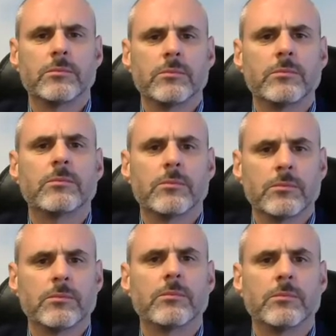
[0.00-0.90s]

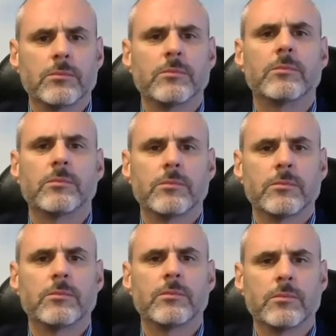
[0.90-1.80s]

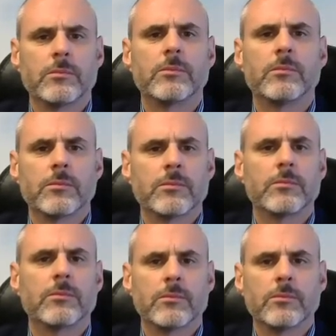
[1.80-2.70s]

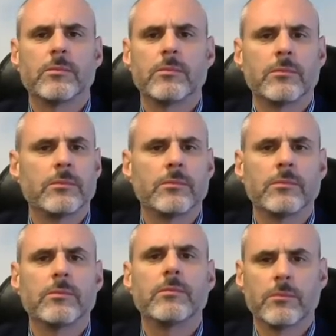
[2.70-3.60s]

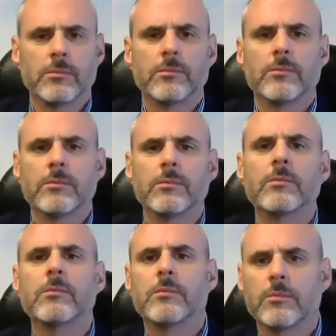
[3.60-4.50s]

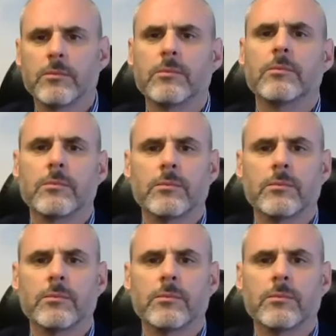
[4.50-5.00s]
[no speech]